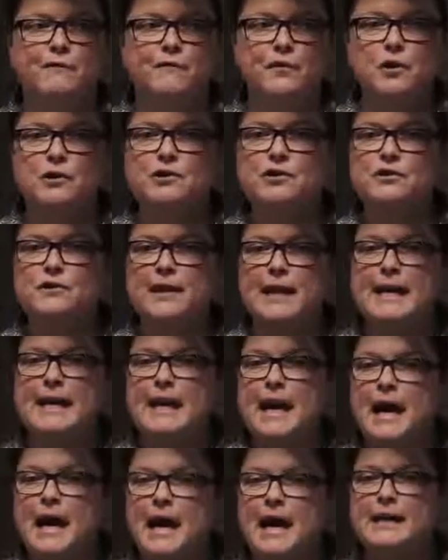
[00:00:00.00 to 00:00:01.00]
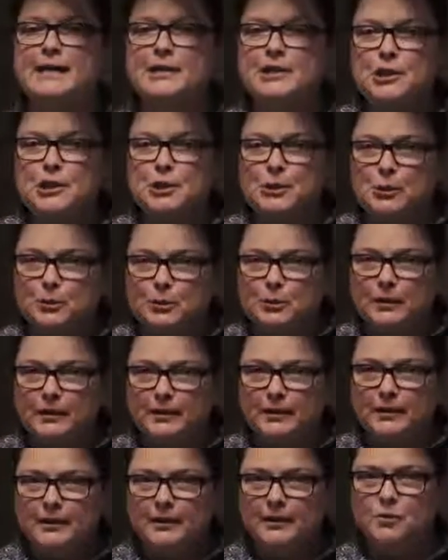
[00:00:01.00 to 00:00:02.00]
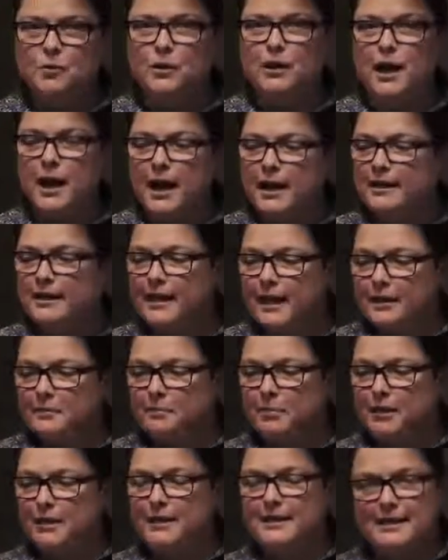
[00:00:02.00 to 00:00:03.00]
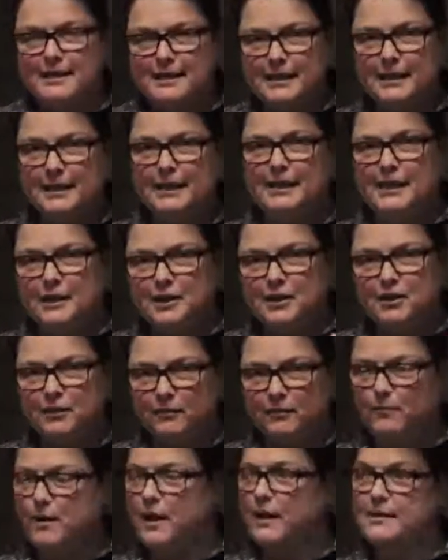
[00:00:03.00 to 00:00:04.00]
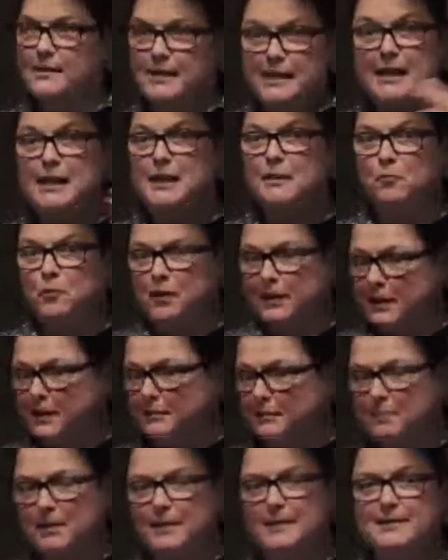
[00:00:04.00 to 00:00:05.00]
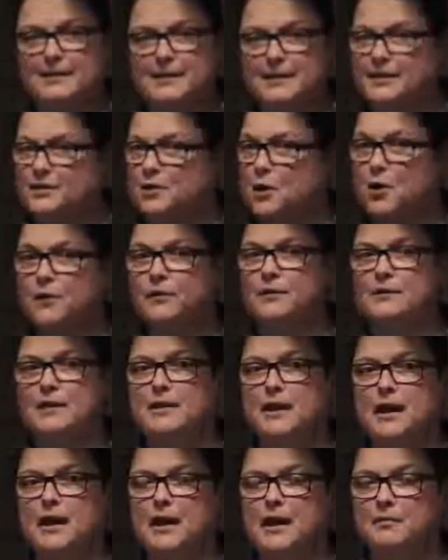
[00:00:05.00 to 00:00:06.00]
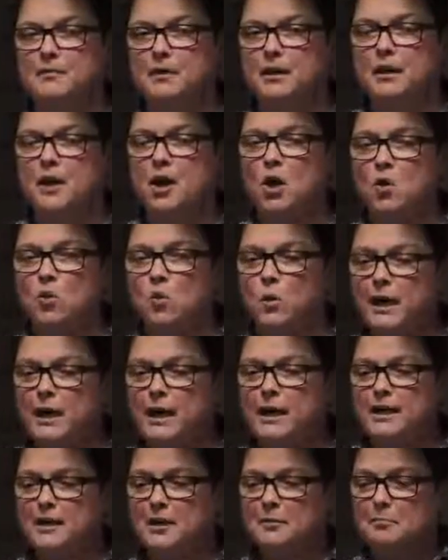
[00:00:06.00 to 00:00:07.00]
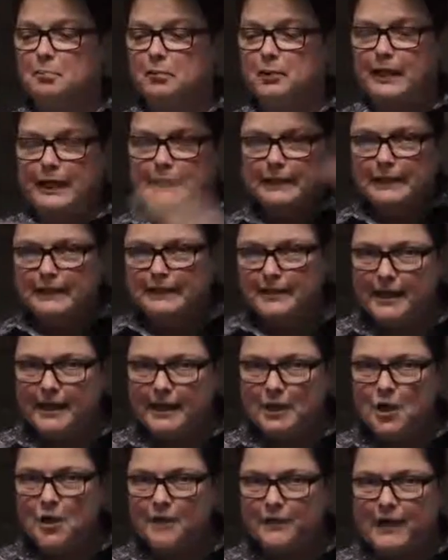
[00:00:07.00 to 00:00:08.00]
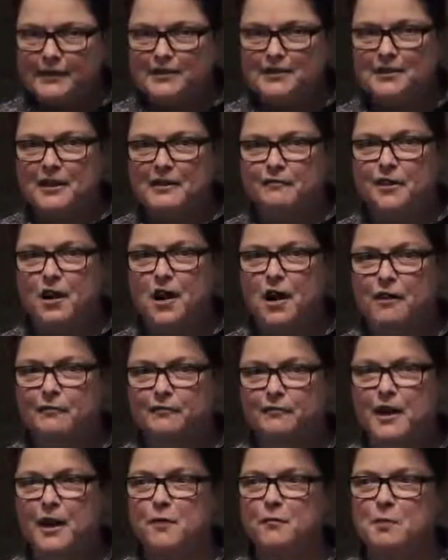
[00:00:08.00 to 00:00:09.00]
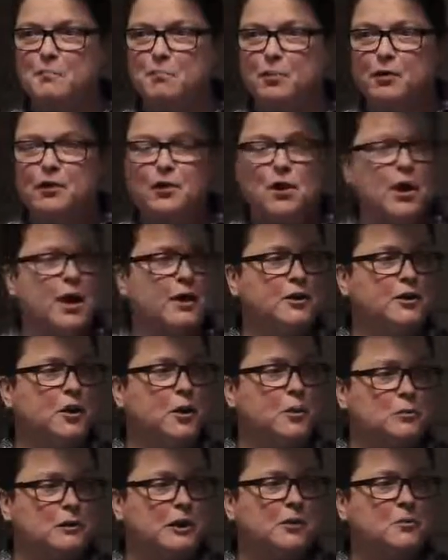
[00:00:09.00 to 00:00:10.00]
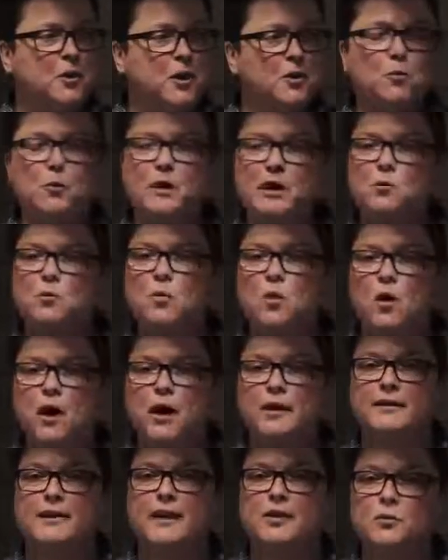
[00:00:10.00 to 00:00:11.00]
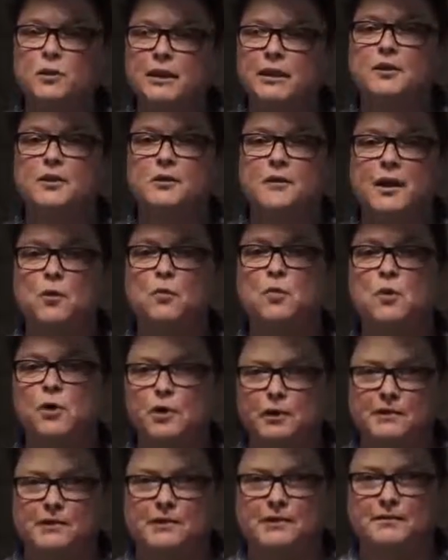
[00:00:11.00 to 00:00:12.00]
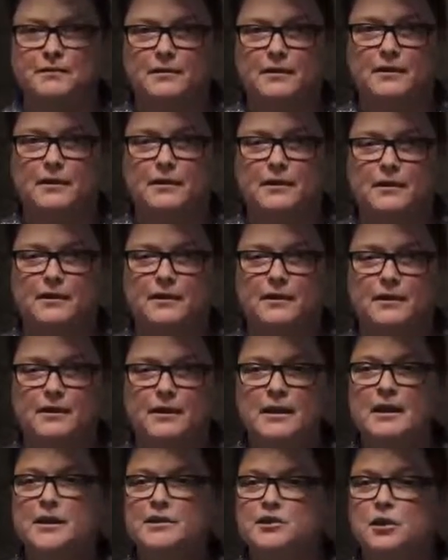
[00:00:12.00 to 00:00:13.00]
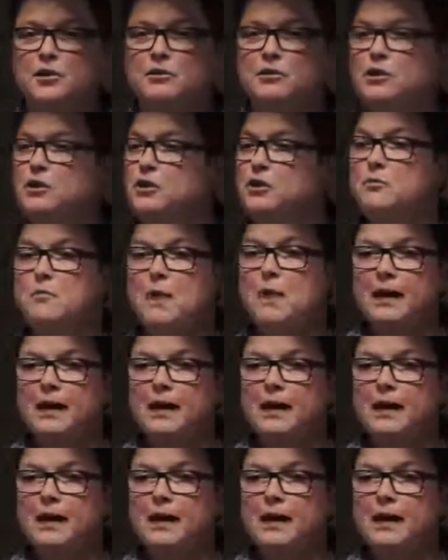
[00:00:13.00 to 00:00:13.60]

first thing I do when I get a PC here, my team, we get PCs all the time. We completely take all that stuff off and we put on only what we want that we know that works. So you